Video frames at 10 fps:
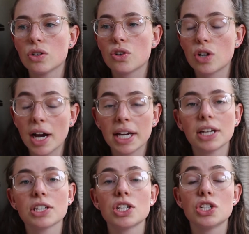
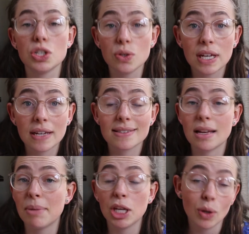trying to do things
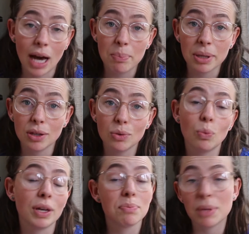that make you happy
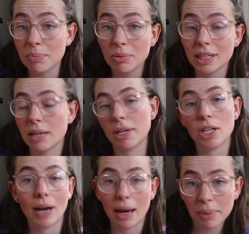with people that
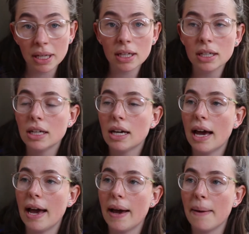make you happy.
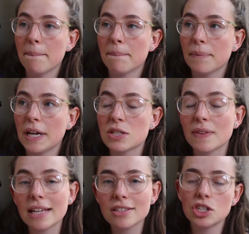And so
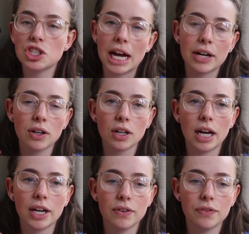that's the general
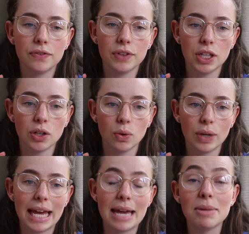kind of, you know,
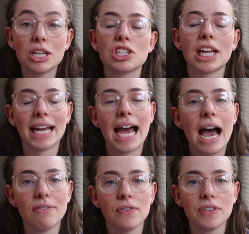image that I
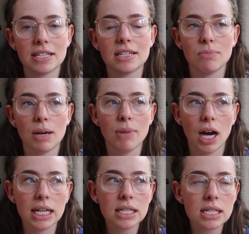have of this in my
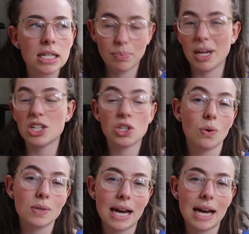mind, but I don't